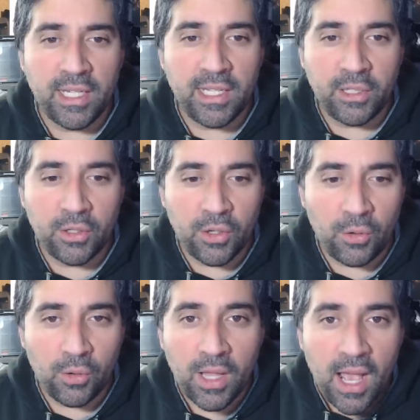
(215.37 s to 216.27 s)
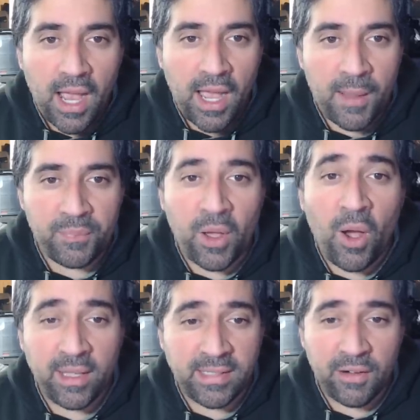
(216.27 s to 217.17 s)
good haul.
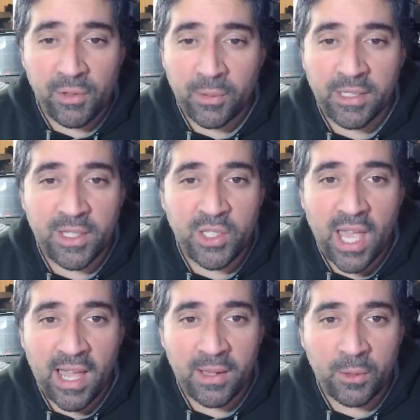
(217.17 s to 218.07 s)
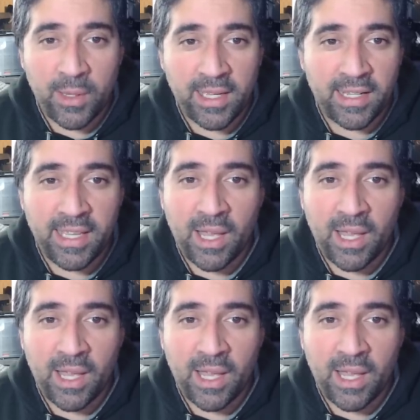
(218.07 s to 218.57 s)
Hi to everyone in the chat quickly.